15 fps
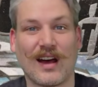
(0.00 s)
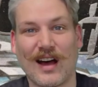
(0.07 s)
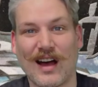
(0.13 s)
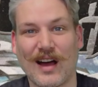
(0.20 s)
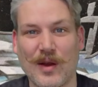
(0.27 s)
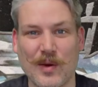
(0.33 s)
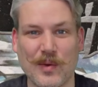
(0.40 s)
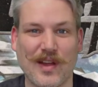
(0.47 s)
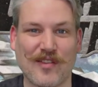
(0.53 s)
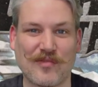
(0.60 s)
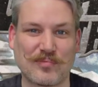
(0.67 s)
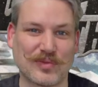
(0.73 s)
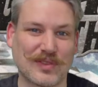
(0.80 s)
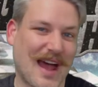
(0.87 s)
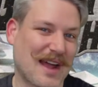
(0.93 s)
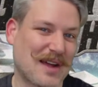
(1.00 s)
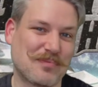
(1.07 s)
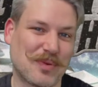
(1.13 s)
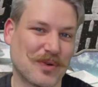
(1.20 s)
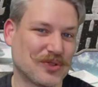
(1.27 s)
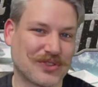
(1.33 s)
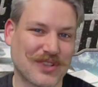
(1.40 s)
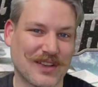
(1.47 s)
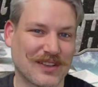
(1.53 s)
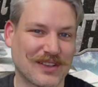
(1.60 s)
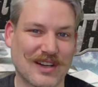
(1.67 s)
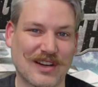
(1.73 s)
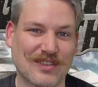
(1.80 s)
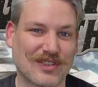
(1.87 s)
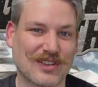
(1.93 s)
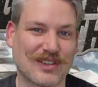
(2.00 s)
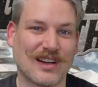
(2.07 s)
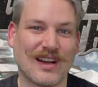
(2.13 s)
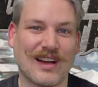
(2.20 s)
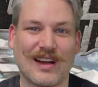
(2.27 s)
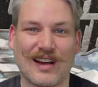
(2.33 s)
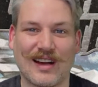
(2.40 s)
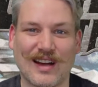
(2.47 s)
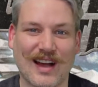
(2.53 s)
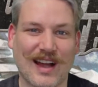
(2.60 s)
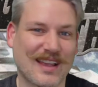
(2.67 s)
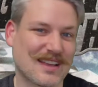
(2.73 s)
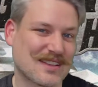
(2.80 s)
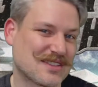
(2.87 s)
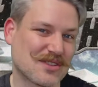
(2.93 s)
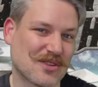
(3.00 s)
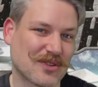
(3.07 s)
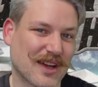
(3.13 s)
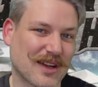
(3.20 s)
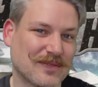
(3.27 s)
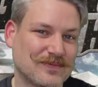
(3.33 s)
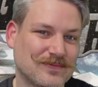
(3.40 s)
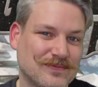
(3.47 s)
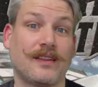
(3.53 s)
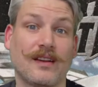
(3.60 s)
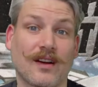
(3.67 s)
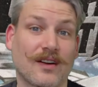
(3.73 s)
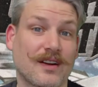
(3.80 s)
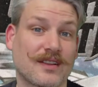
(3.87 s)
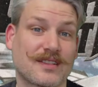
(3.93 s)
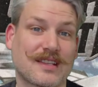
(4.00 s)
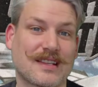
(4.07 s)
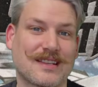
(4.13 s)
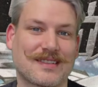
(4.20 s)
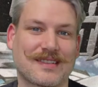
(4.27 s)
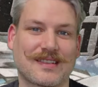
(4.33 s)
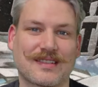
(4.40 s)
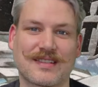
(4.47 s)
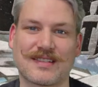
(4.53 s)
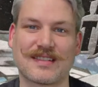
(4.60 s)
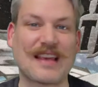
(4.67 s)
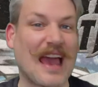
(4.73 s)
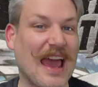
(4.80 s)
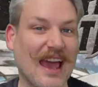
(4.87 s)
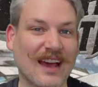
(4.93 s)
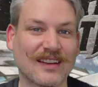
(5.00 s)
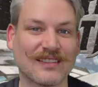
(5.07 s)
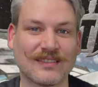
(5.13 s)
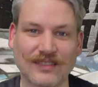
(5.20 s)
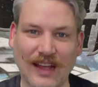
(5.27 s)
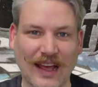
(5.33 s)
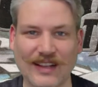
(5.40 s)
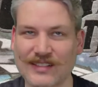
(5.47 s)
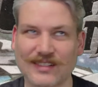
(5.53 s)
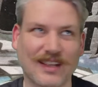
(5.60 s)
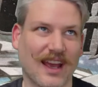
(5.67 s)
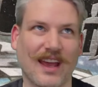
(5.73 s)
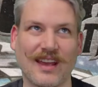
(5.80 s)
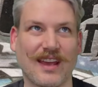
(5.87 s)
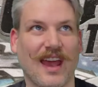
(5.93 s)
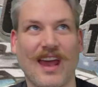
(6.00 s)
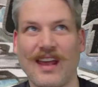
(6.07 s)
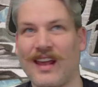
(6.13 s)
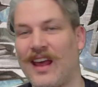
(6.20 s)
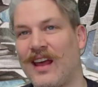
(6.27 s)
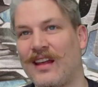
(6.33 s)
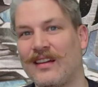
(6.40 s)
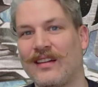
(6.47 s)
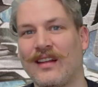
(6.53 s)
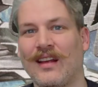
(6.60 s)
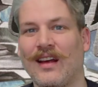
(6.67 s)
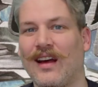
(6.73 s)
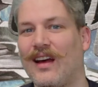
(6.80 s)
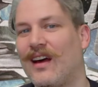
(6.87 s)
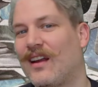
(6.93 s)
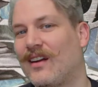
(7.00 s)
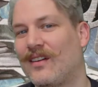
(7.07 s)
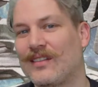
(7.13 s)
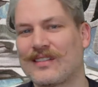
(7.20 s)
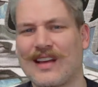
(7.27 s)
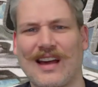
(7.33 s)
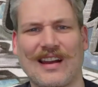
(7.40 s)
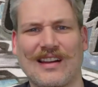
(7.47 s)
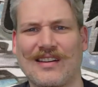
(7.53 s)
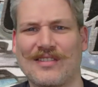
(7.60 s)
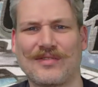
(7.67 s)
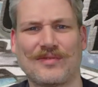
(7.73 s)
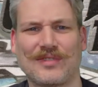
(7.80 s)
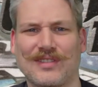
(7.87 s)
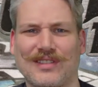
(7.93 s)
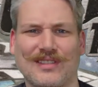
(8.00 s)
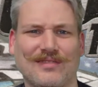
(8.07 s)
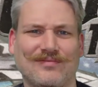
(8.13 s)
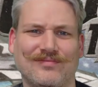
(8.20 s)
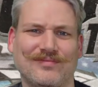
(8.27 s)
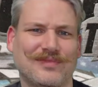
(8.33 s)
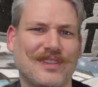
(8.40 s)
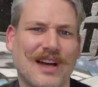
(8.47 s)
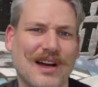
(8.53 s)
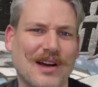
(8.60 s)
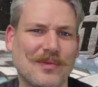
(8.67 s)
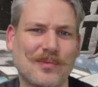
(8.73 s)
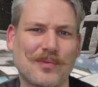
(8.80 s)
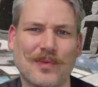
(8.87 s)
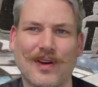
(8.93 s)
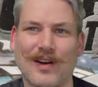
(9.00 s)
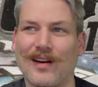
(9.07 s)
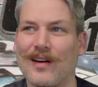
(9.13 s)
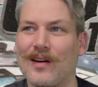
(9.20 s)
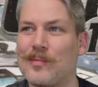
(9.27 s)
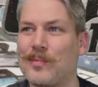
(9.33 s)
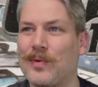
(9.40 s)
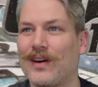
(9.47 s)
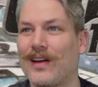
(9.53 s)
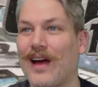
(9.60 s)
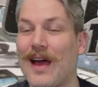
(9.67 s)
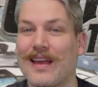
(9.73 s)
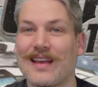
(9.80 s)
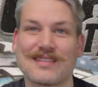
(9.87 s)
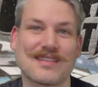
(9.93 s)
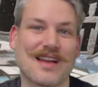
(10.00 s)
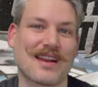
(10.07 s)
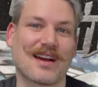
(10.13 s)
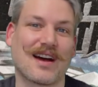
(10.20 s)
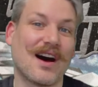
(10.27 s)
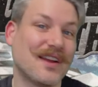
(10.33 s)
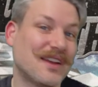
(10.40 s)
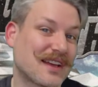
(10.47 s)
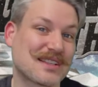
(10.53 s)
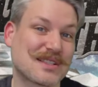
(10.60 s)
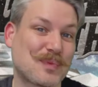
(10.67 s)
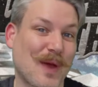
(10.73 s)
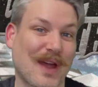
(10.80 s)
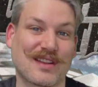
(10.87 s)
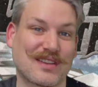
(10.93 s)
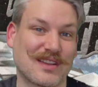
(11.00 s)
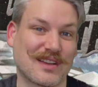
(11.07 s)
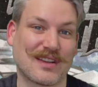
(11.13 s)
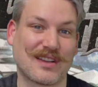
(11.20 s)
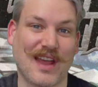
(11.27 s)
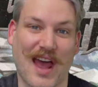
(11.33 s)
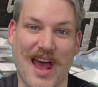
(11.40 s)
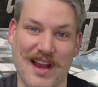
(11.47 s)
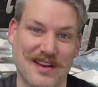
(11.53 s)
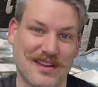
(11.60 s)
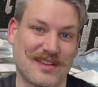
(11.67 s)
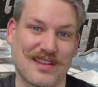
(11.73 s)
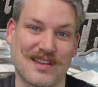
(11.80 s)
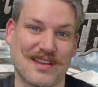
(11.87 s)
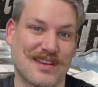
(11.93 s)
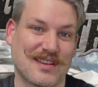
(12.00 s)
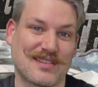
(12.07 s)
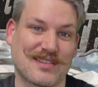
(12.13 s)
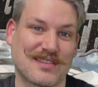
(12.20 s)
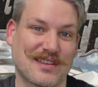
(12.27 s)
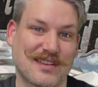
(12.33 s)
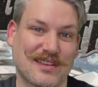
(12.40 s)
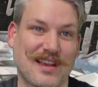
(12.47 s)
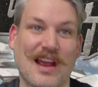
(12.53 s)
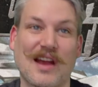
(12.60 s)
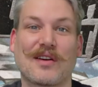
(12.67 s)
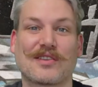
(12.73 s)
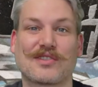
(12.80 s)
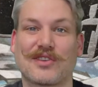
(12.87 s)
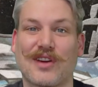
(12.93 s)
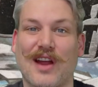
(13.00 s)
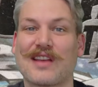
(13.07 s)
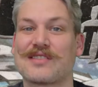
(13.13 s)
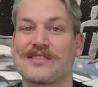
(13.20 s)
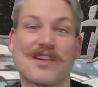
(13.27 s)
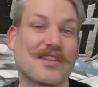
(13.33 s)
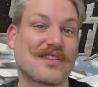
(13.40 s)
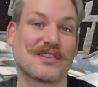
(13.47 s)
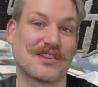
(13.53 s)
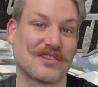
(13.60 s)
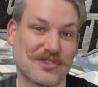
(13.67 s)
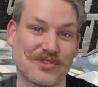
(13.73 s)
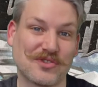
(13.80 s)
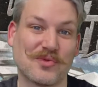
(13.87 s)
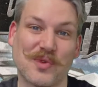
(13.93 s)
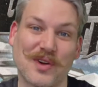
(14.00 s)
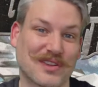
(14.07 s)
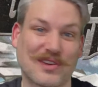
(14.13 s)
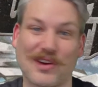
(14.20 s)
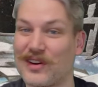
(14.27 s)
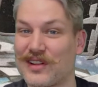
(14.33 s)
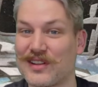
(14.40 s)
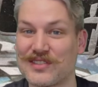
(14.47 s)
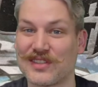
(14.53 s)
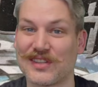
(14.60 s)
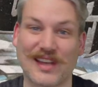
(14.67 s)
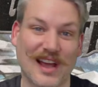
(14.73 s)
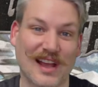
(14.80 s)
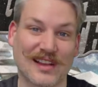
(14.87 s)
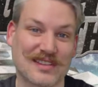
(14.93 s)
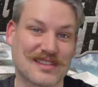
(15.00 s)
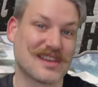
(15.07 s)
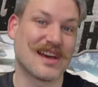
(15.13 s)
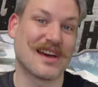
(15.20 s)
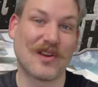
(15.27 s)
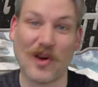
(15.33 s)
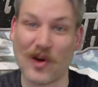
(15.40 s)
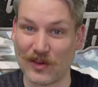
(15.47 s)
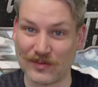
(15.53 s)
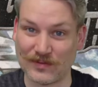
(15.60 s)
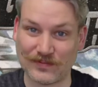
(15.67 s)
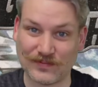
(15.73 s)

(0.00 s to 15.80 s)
Here we have Black Bolt on the cover. I guess it's okay. The artist is Skan, S-K-A-N. I don't know, it's kind of dumb, but I guess not unexpected that this character has nothing to do with Guardians of the Galaxy at all.